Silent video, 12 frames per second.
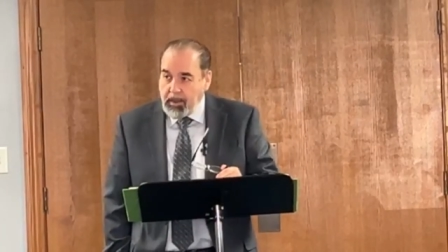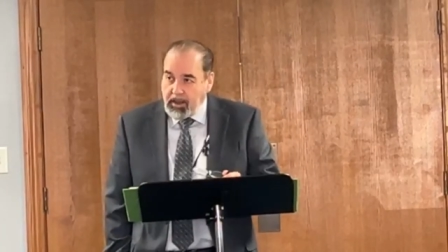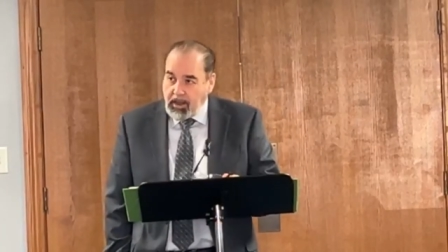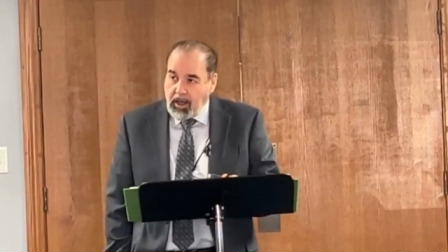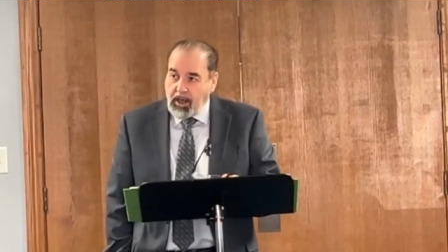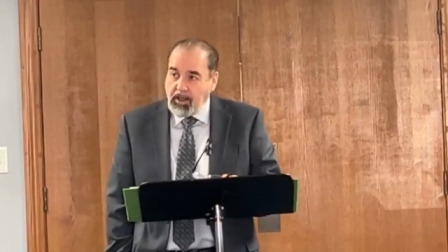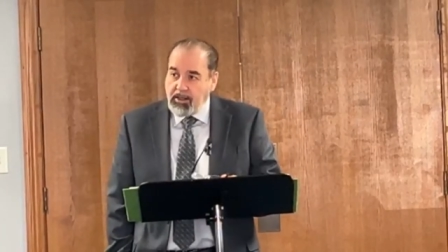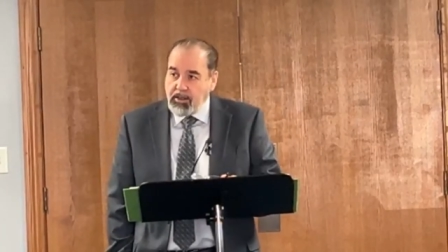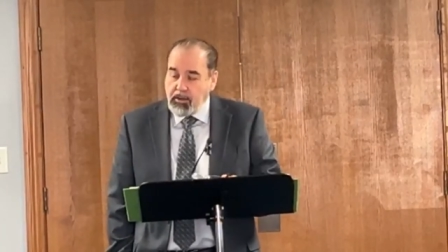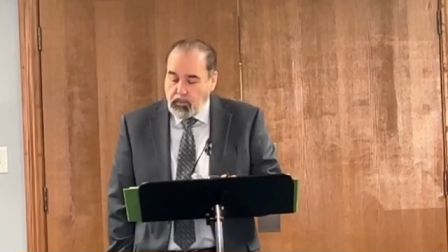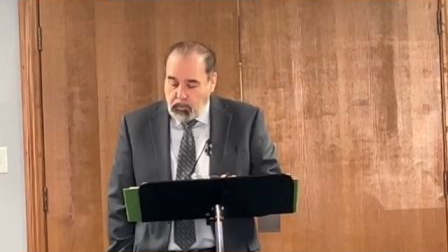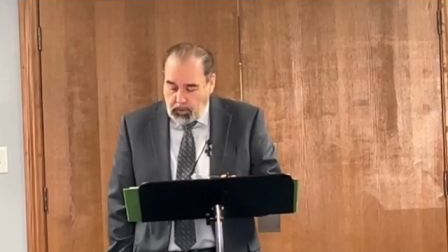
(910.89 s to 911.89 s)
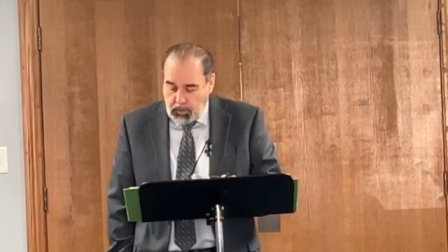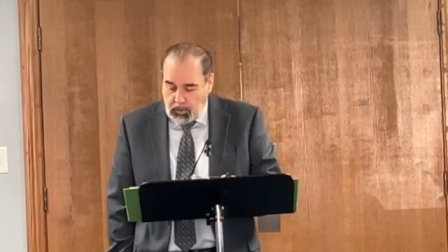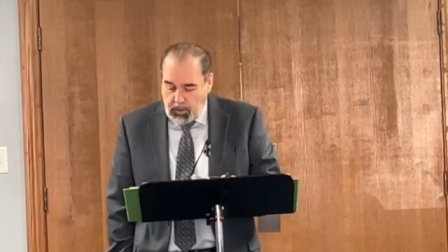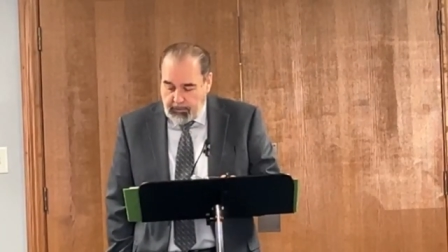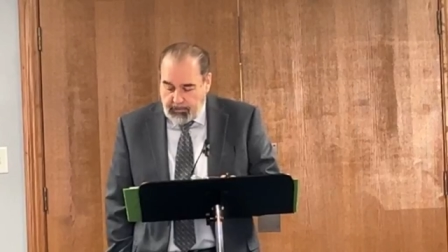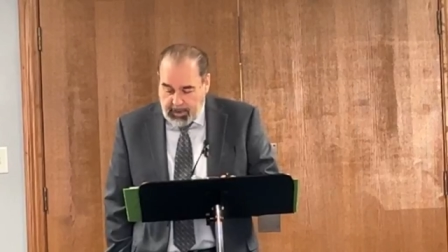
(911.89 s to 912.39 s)
because the
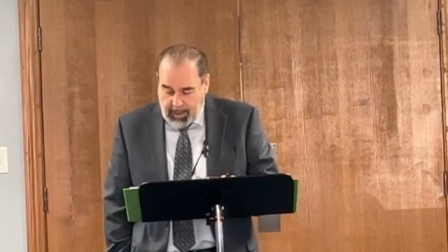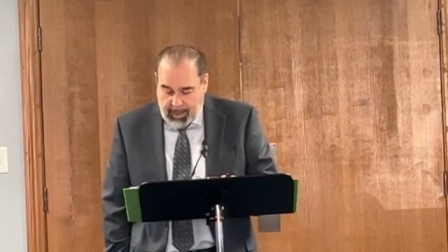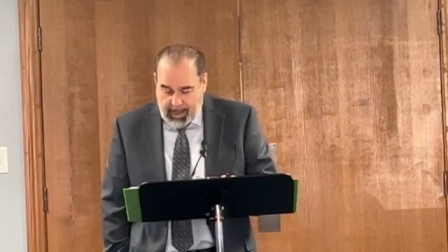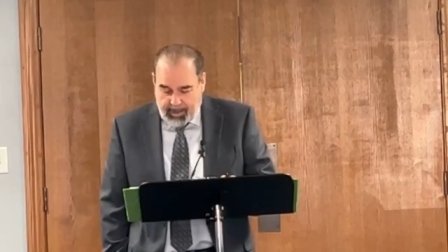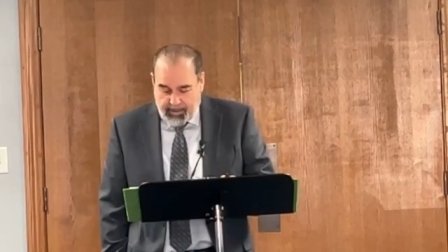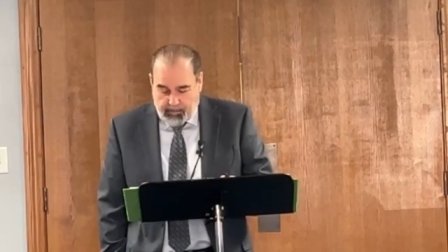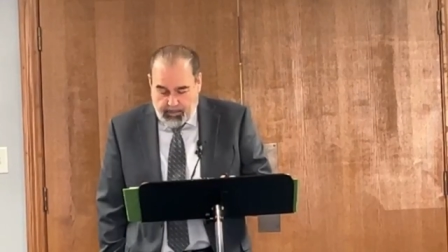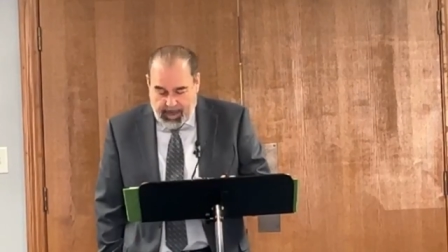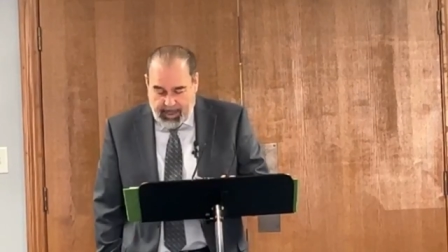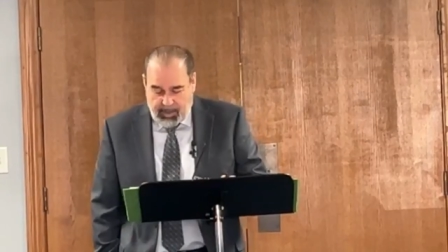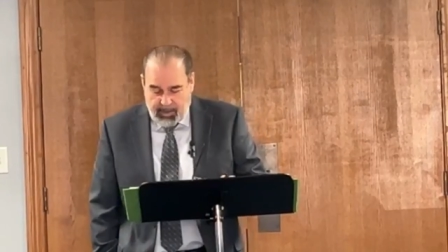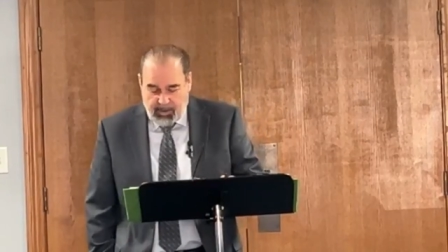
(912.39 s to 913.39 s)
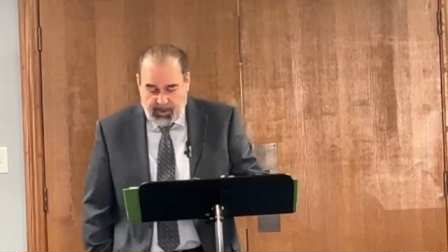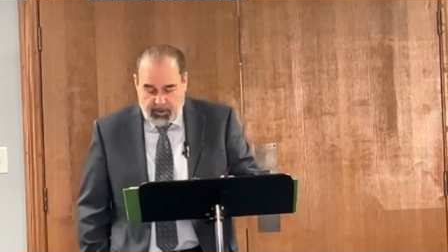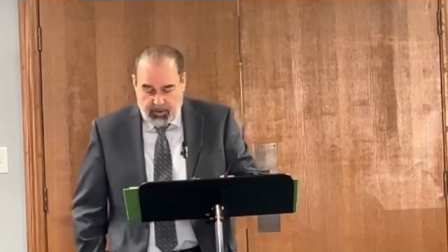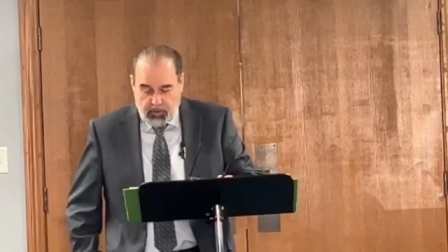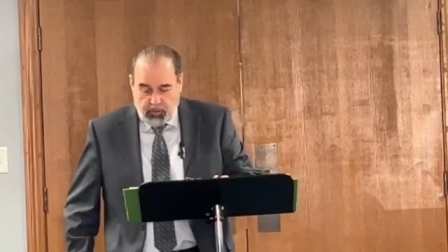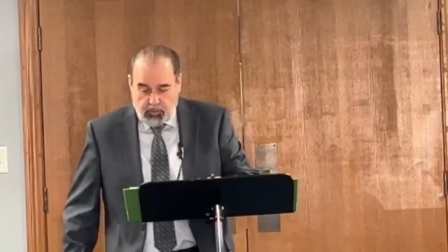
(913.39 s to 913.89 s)
word of God abideth
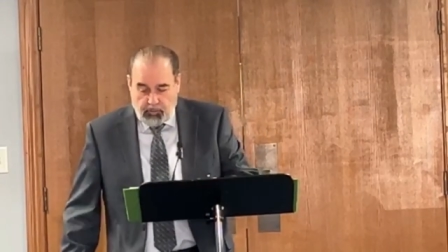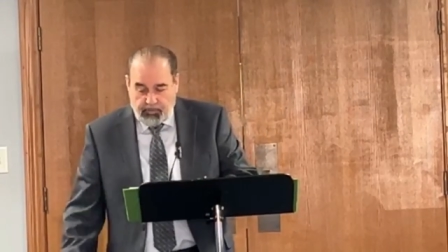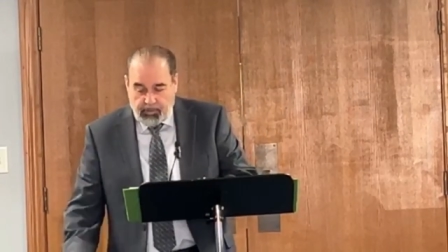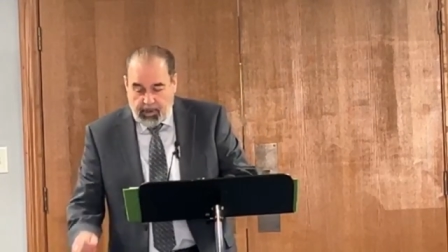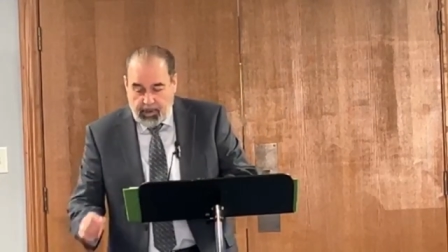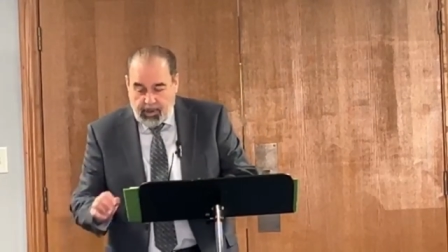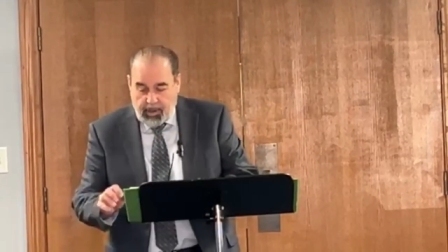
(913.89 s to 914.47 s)
in you.